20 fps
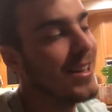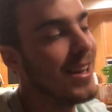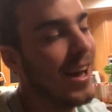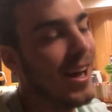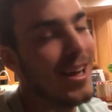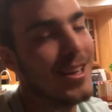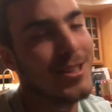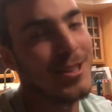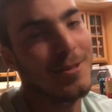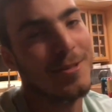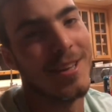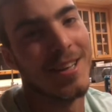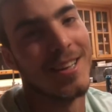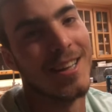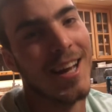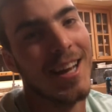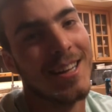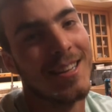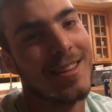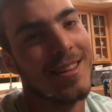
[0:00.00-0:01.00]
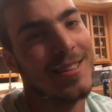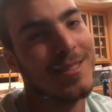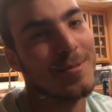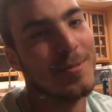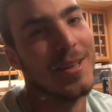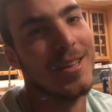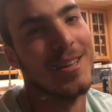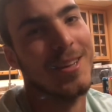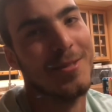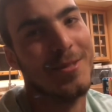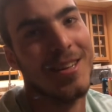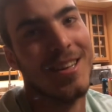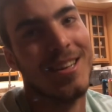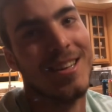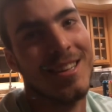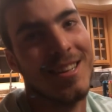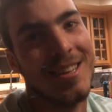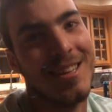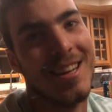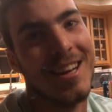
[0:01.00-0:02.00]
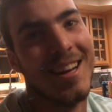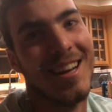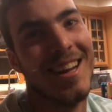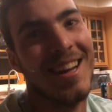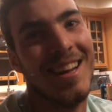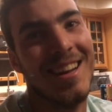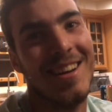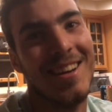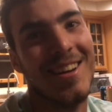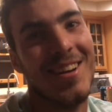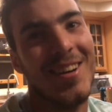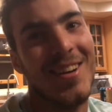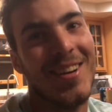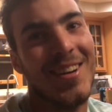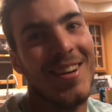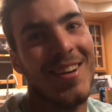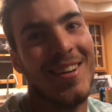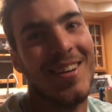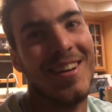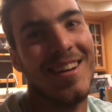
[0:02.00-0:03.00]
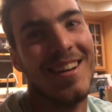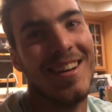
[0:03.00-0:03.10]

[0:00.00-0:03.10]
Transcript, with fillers: I actually really like. It, it smelt. smelt it. You smelt.